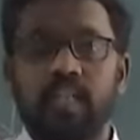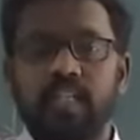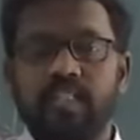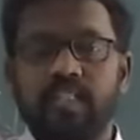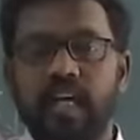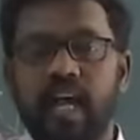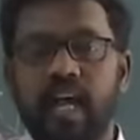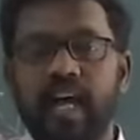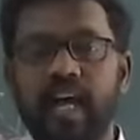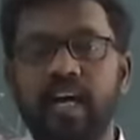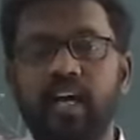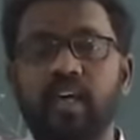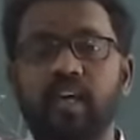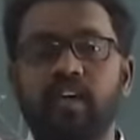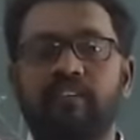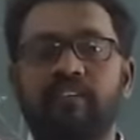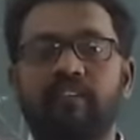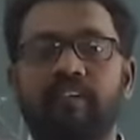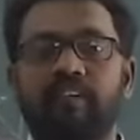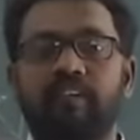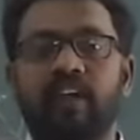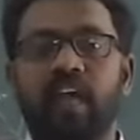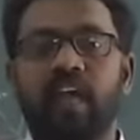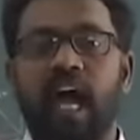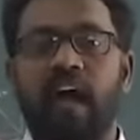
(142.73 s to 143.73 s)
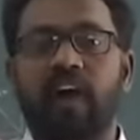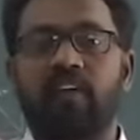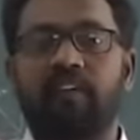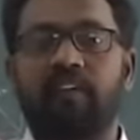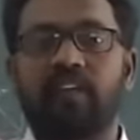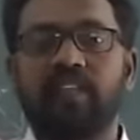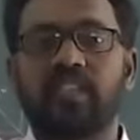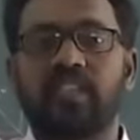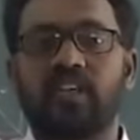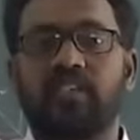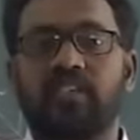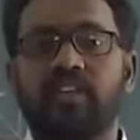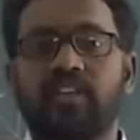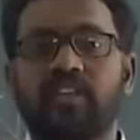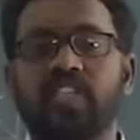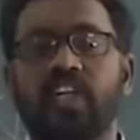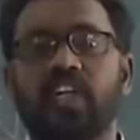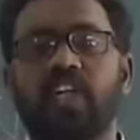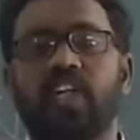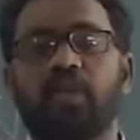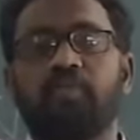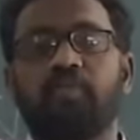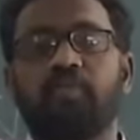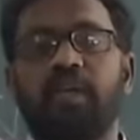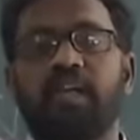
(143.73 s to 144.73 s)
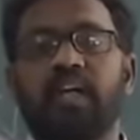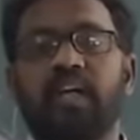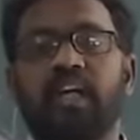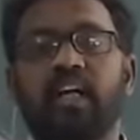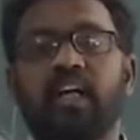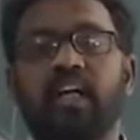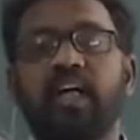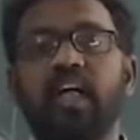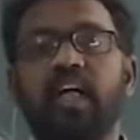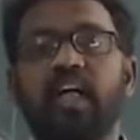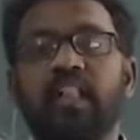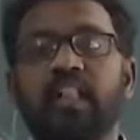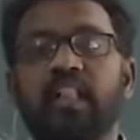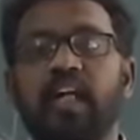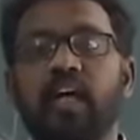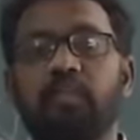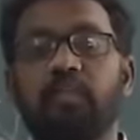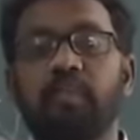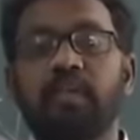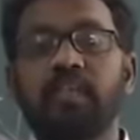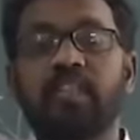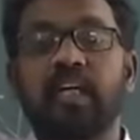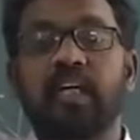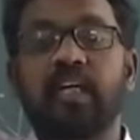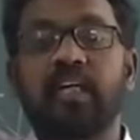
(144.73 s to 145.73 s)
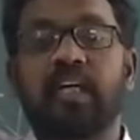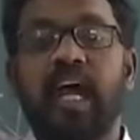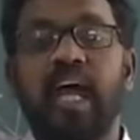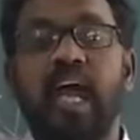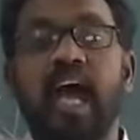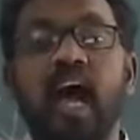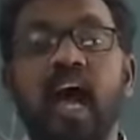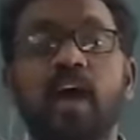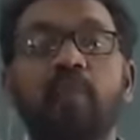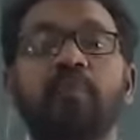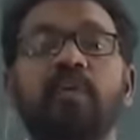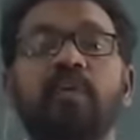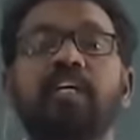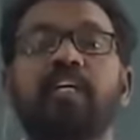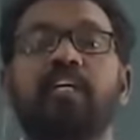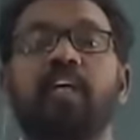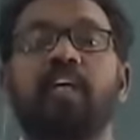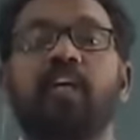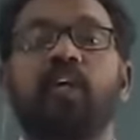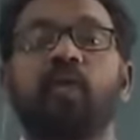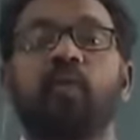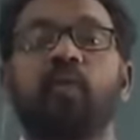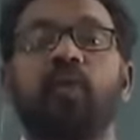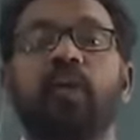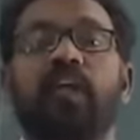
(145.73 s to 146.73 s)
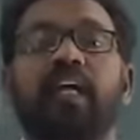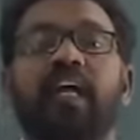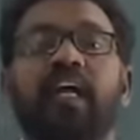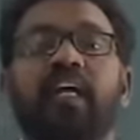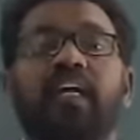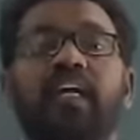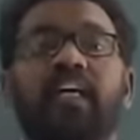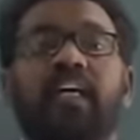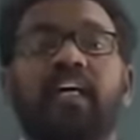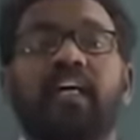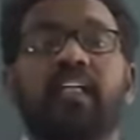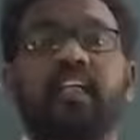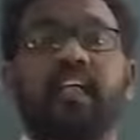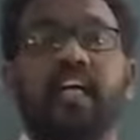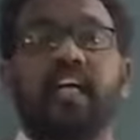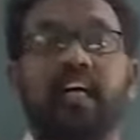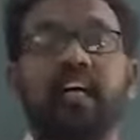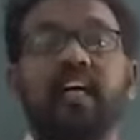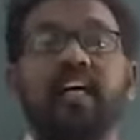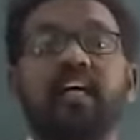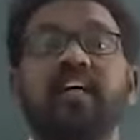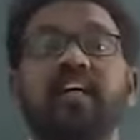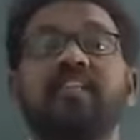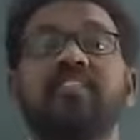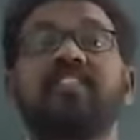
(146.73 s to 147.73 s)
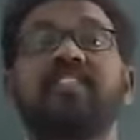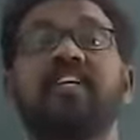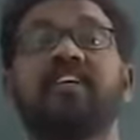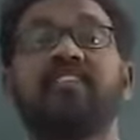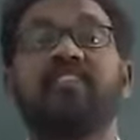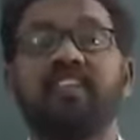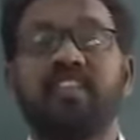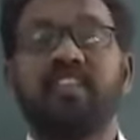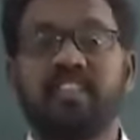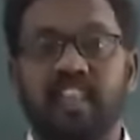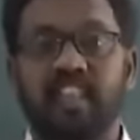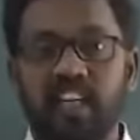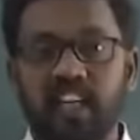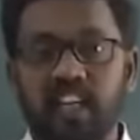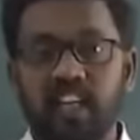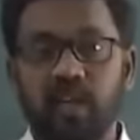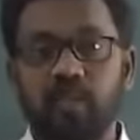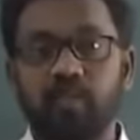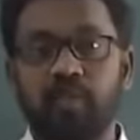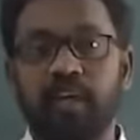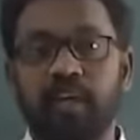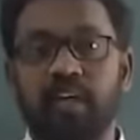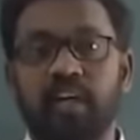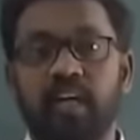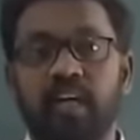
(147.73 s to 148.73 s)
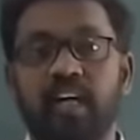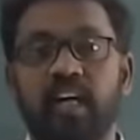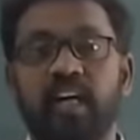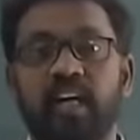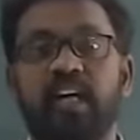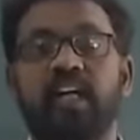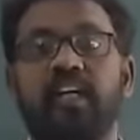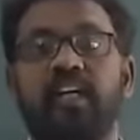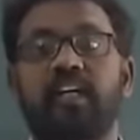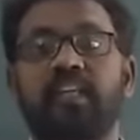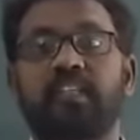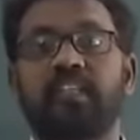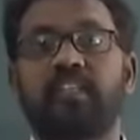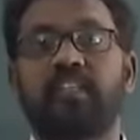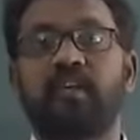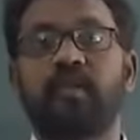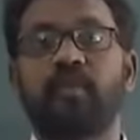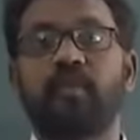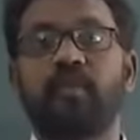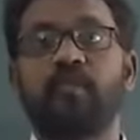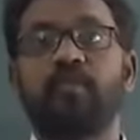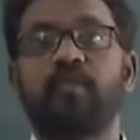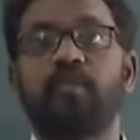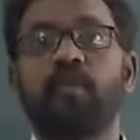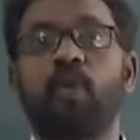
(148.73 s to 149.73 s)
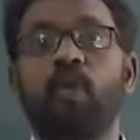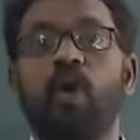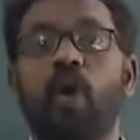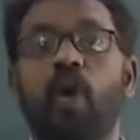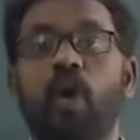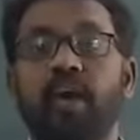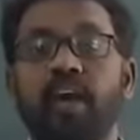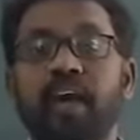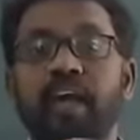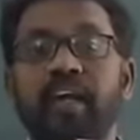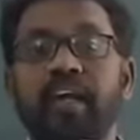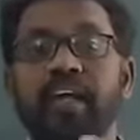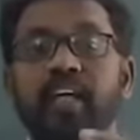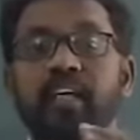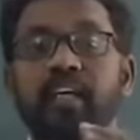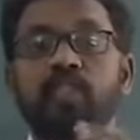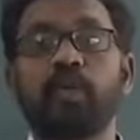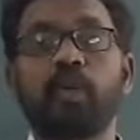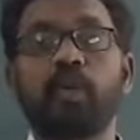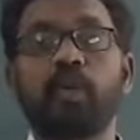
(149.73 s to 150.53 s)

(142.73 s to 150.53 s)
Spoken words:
The side, if you will have the 7 centimeter, that means the diameter you will get here the 7 centimeters or radius